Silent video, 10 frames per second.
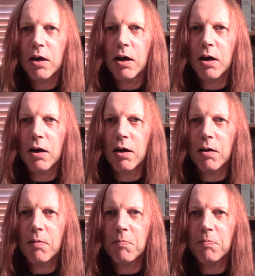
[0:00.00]

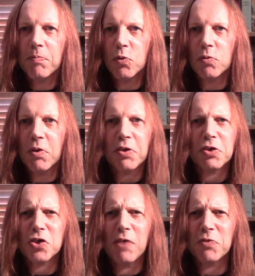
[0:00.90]
I think
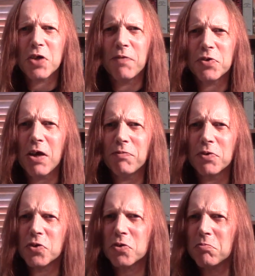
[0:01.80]
777
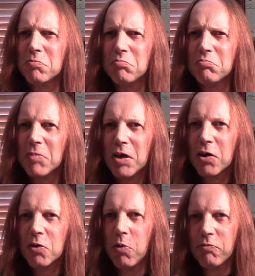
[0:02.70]
is
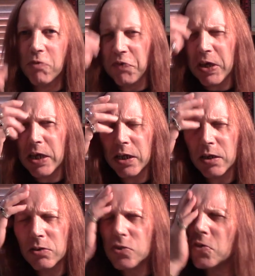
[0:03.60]
quite revered
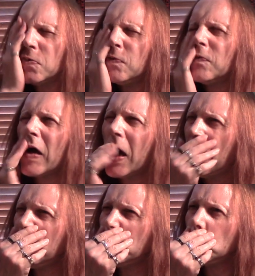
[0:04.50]
in sort
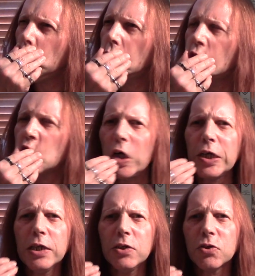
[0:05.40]
of
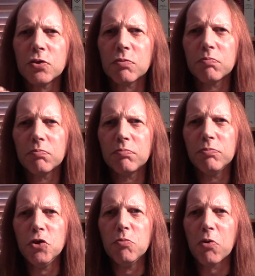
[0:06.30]
Chinese
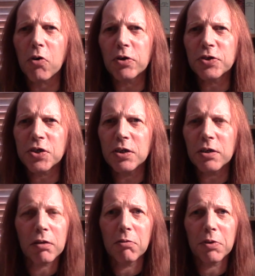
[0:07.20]
numerology. I
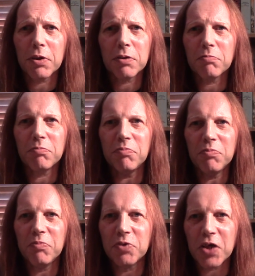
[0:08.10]
don't know whether
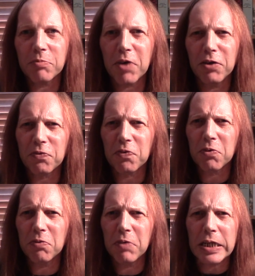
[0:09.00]
the same goes
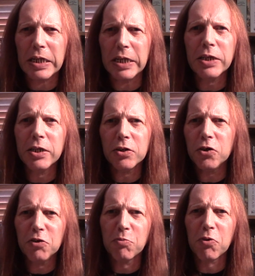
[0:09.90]
for Indian
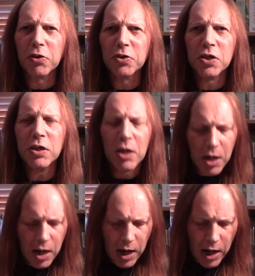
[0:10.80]
numerology,
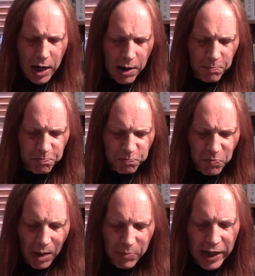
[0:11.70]

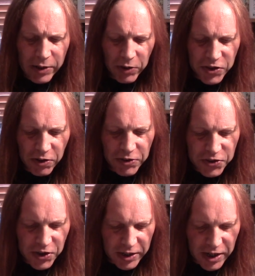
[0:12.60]
but anyway, so it's
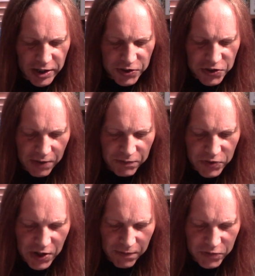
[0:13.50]
cask
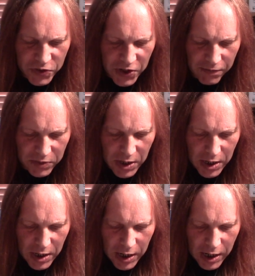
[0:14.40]
777,
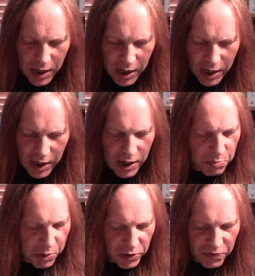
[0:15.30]

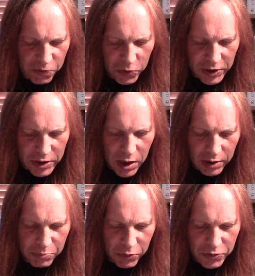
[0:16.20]
bottled at
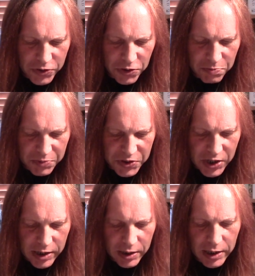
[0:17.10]

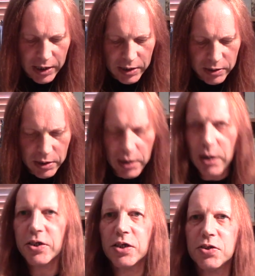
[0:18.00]
49.2%, and
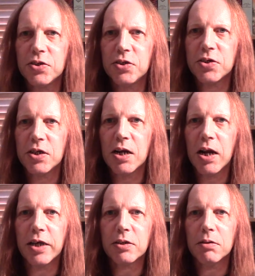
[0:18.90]
I tasted this in
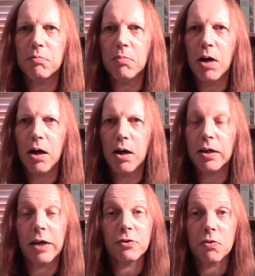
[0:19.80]
late
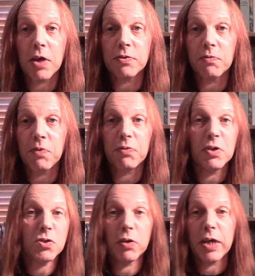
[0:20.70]

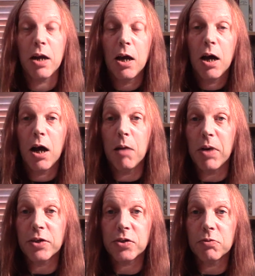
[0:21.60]
2015. So again, I
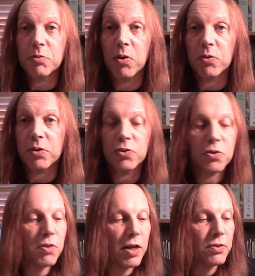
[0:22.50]
imagine it was bottled in
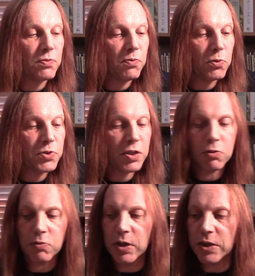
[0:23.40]
2014
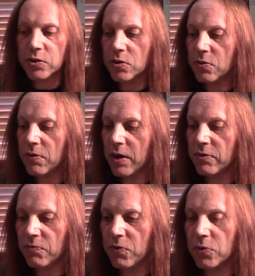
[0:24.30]
or released in
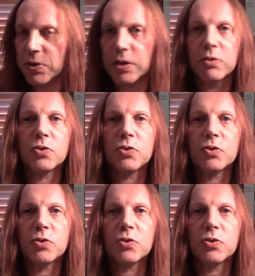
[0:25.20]
2014.